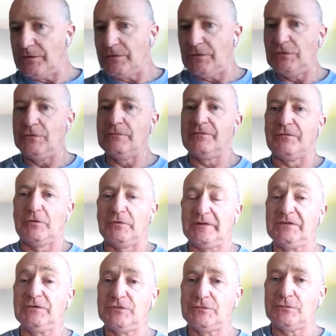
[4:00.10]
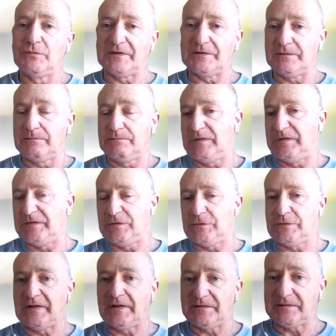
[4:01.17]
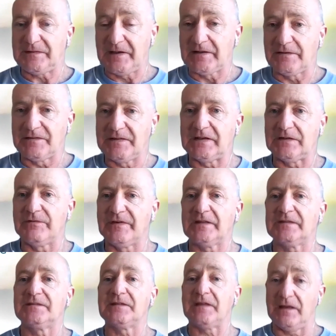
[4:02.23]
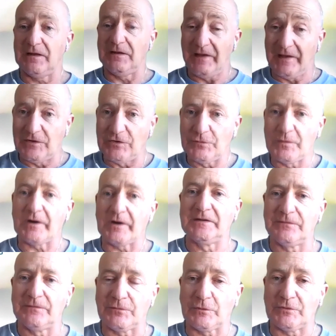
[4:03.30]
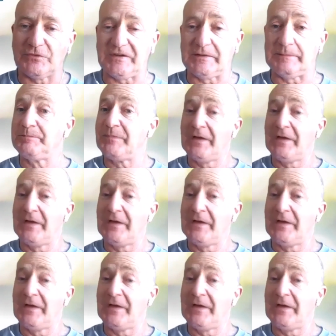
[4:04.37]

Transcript: you fall into what is known as LTE advanced, and you are in 4G.